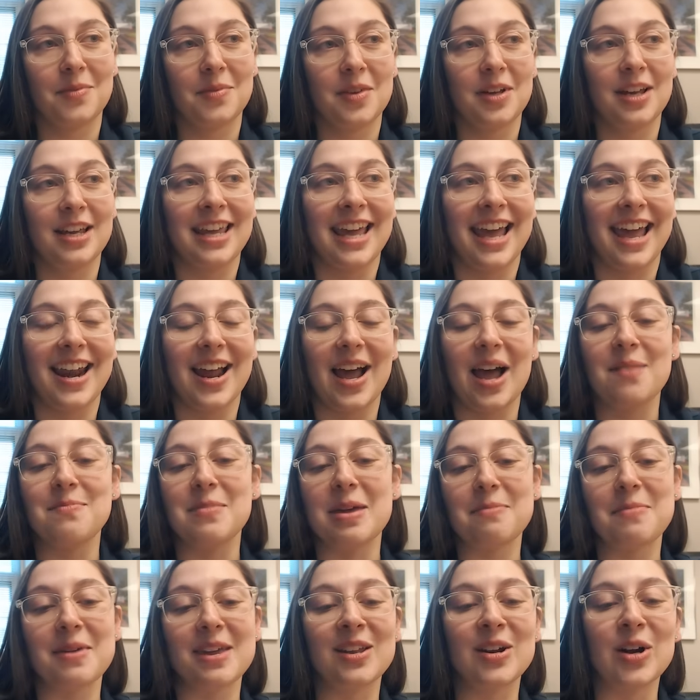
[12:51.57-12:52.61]
again, I may
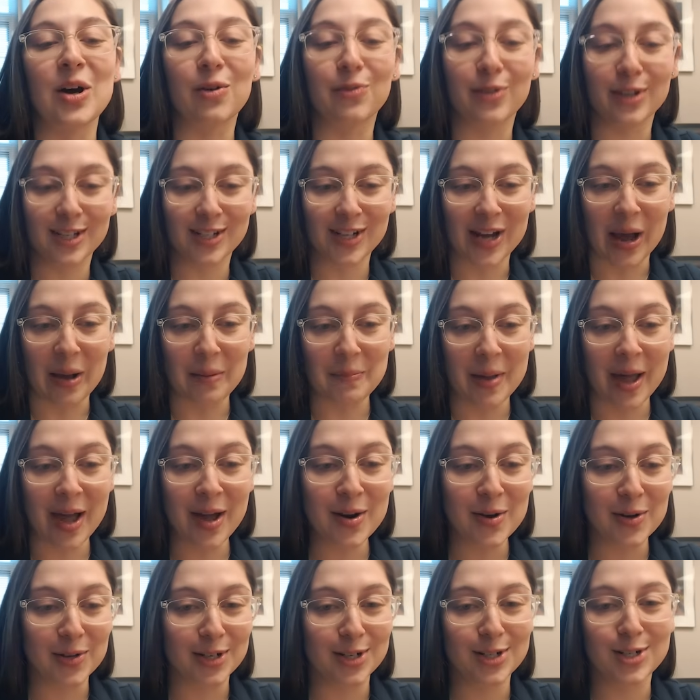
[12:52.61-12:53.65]
be an over-the-top pet
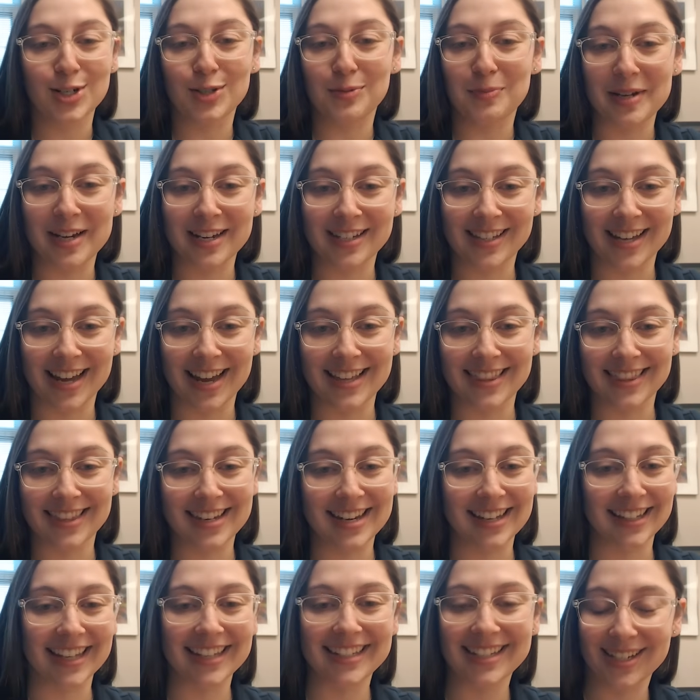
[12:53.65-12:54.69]
owner just because
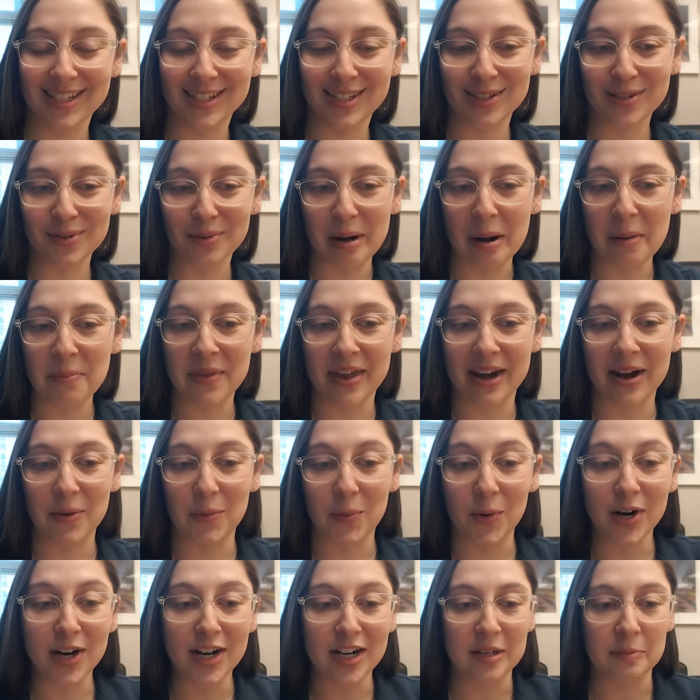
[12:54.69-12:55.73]
this is the realm that I
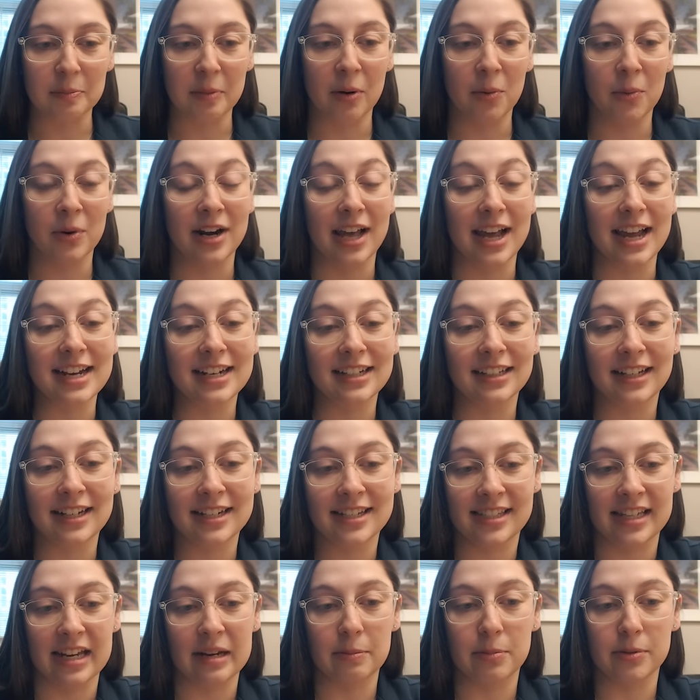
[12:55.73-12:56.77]
work. But when I collect
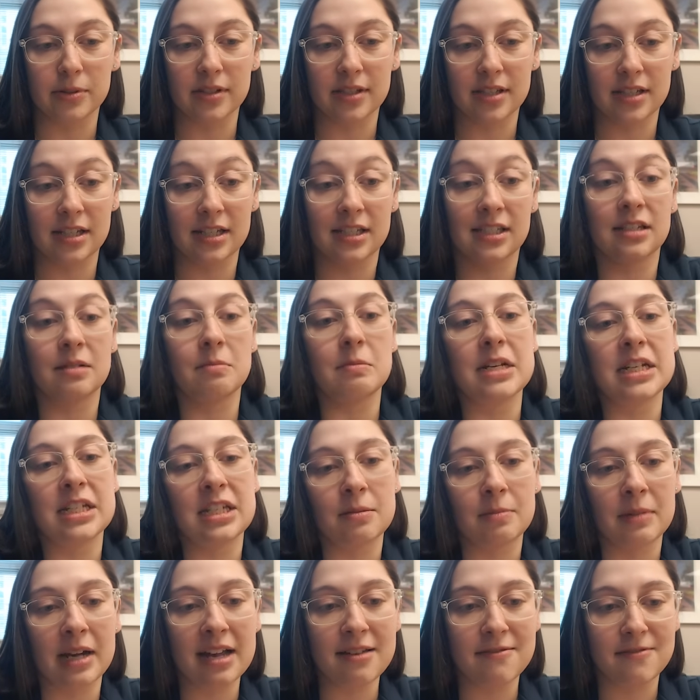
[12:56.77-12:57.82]
samples to submit to
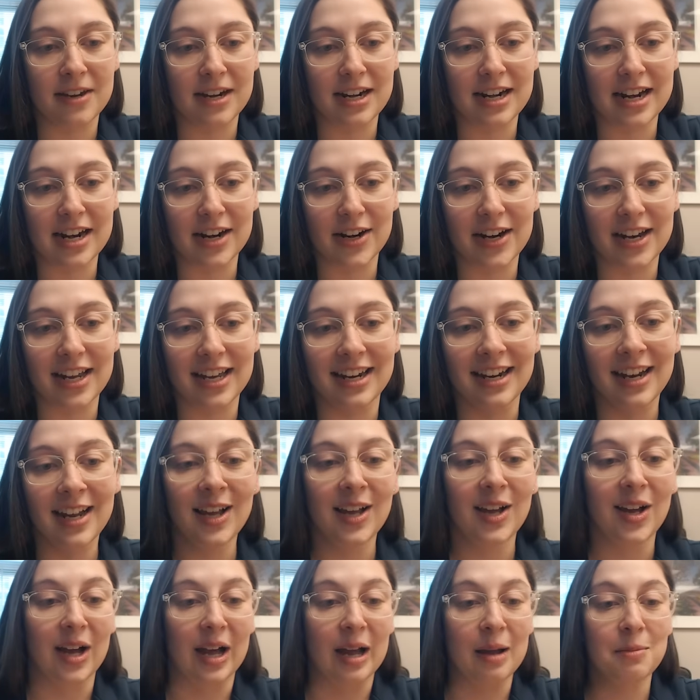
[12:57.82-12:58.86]
my veterinarian,
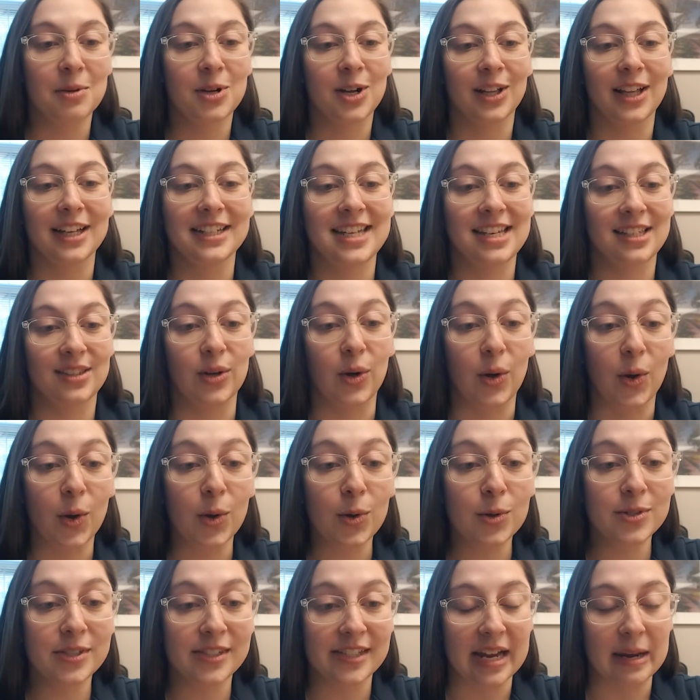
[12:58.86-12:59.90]
I'm collecting the
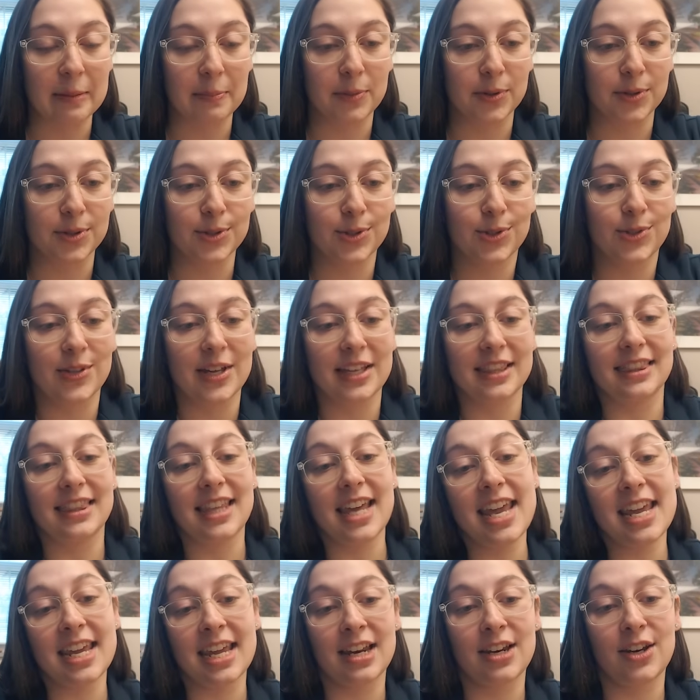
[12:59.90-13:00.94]
whole samples so that
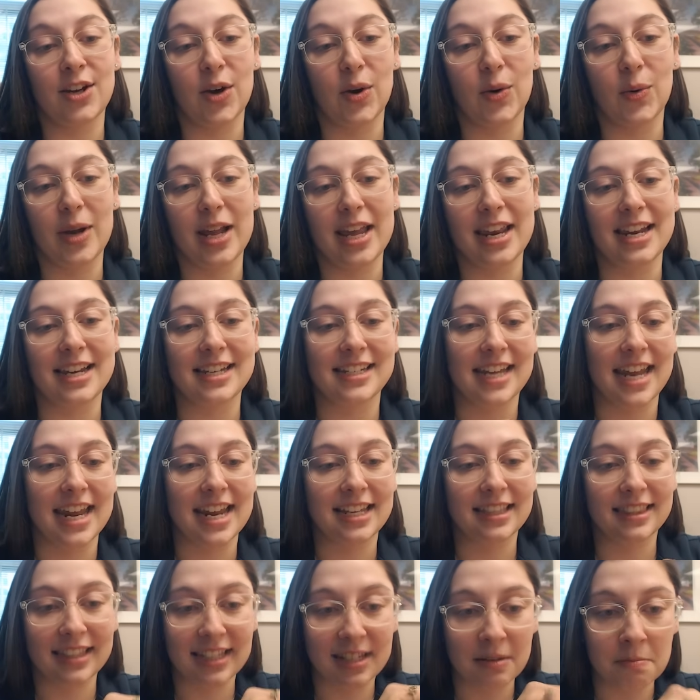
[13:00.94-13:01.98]
they can go in and
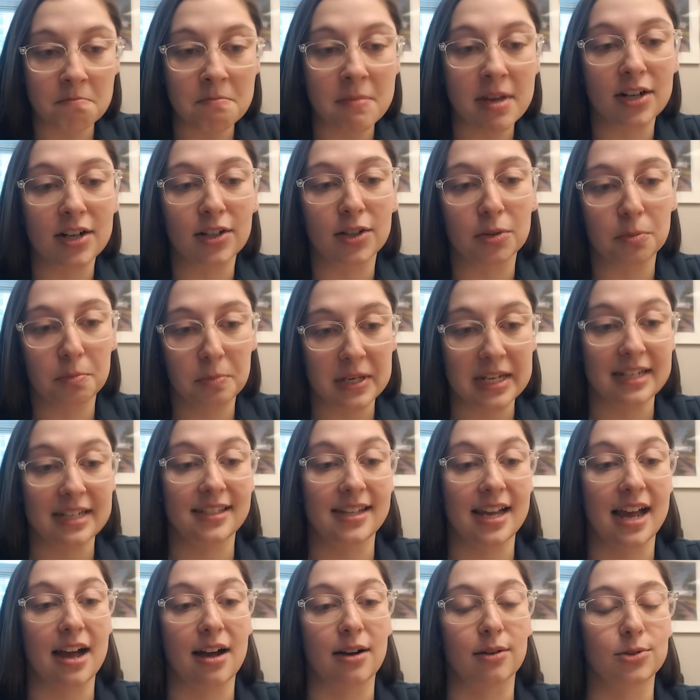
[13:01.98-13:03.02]
take the middle piece
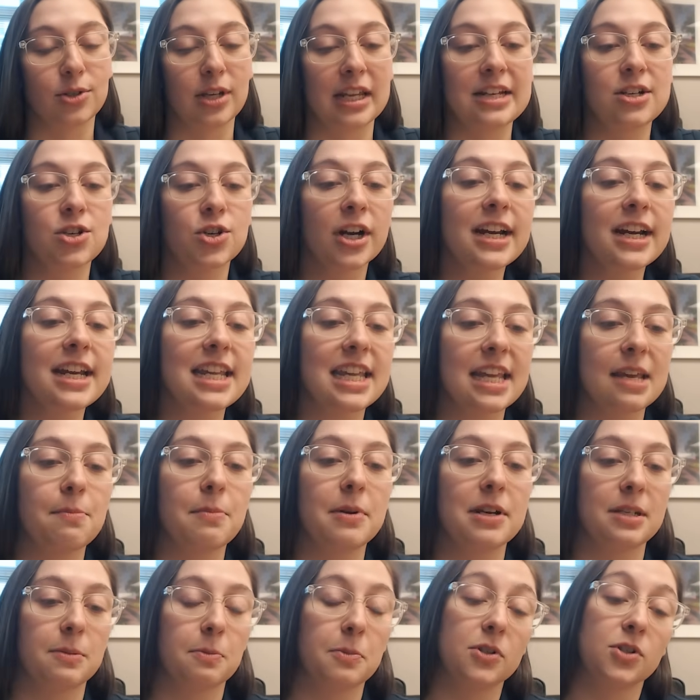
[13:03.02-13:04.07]
out, like trying to keep it
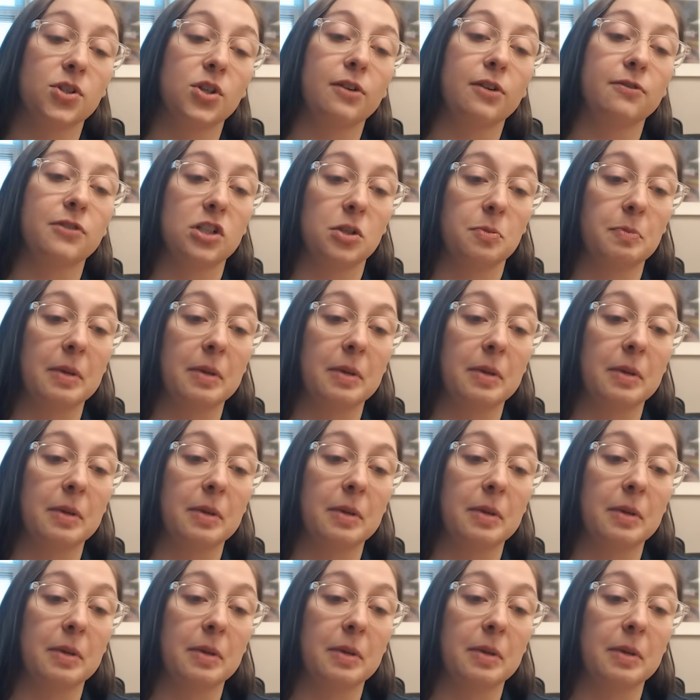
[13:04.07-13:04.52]
as preserved as